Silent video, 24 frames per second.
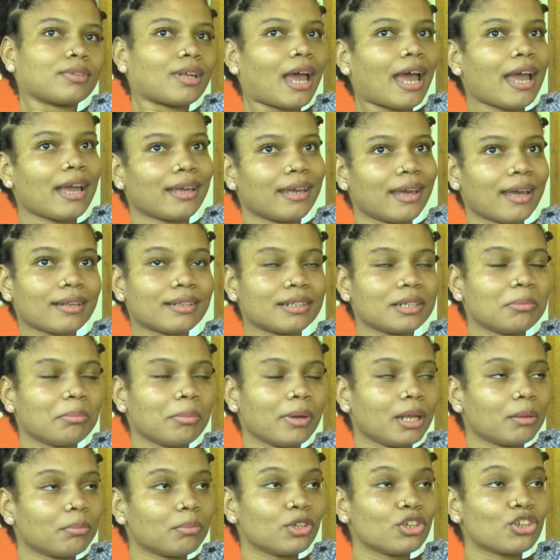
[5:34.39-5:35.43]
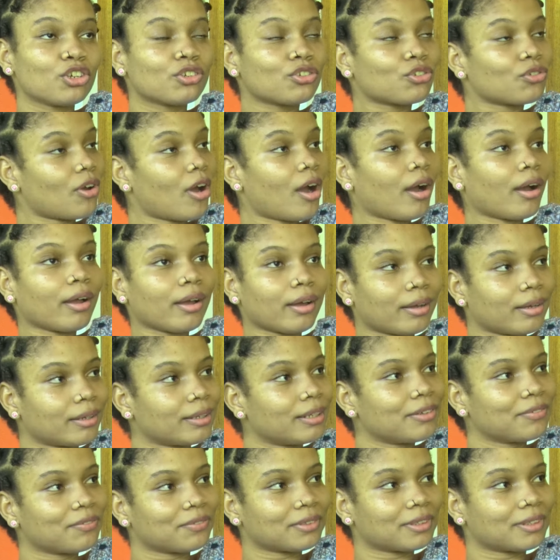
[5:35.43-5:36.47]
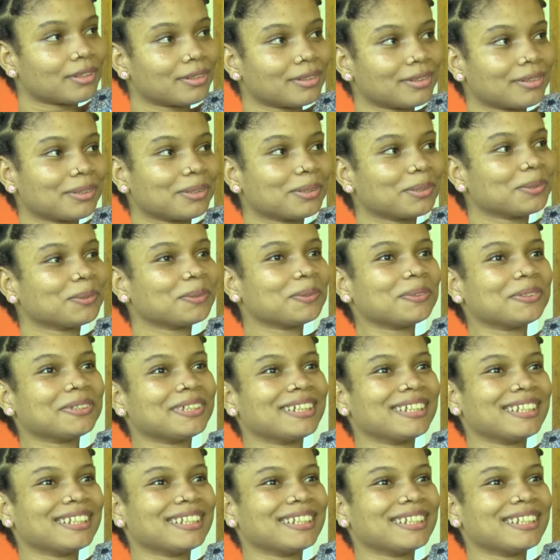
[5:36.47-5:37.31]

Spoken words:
I guess it made me stronger even, you know.